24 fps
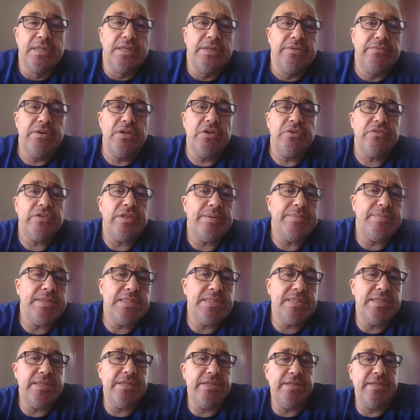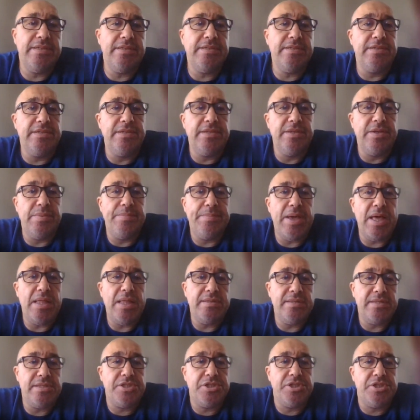One of them is the
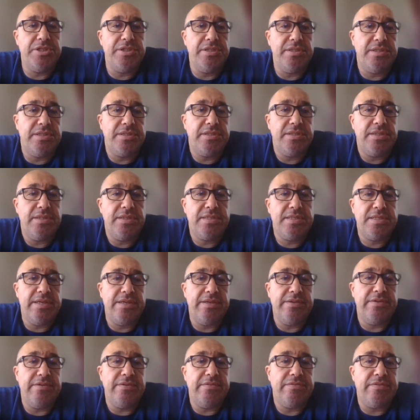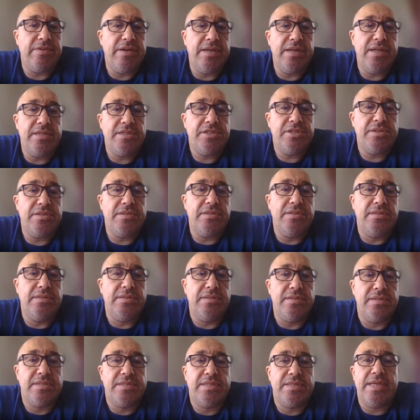balance sheet. It's a
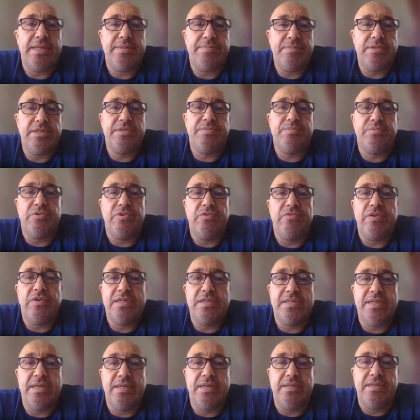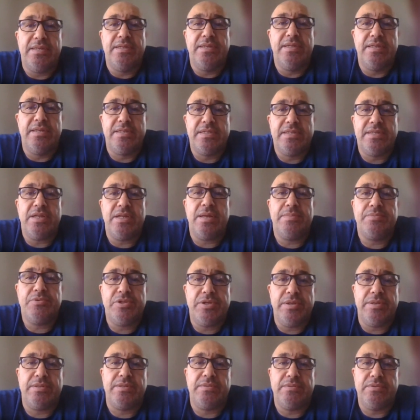financial statement provides a
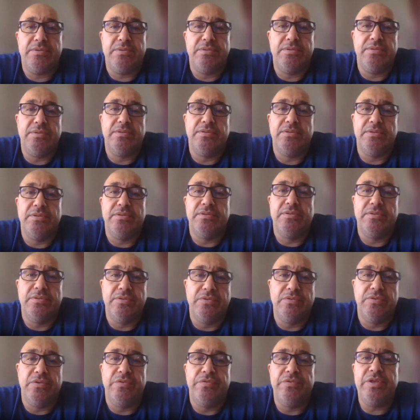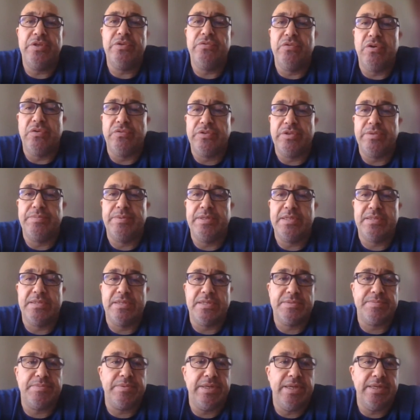snapshot view of the
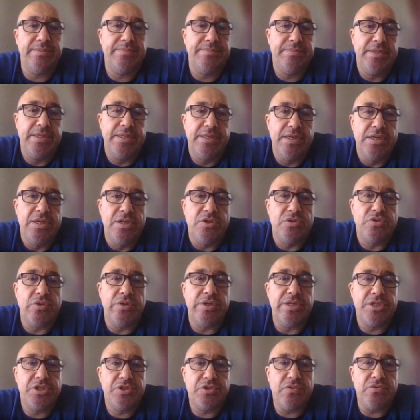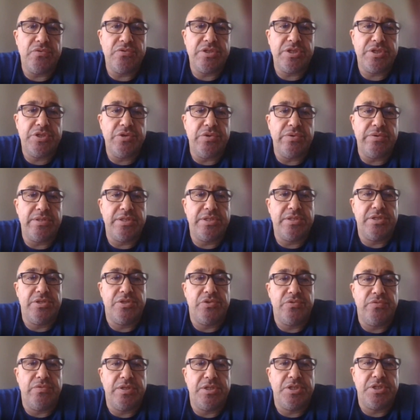business plan. So it shows the current
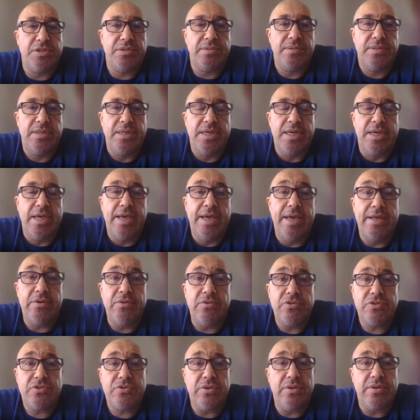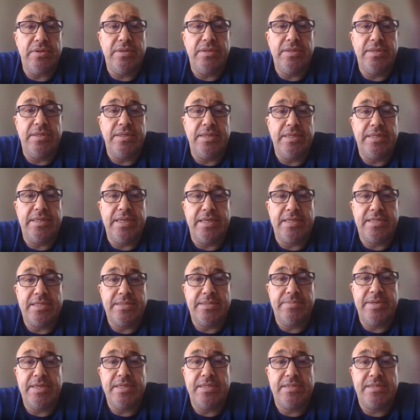situation. And also it
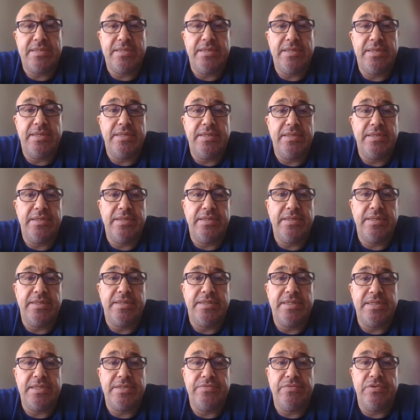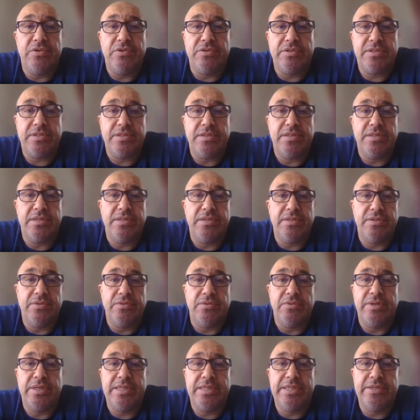estimates its worth
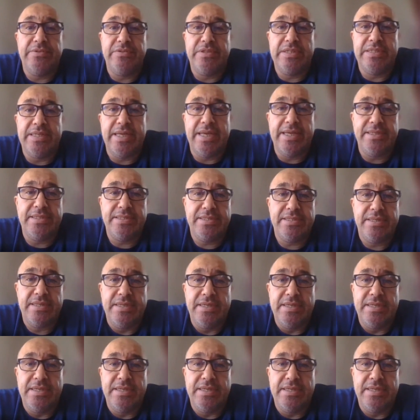on a given date.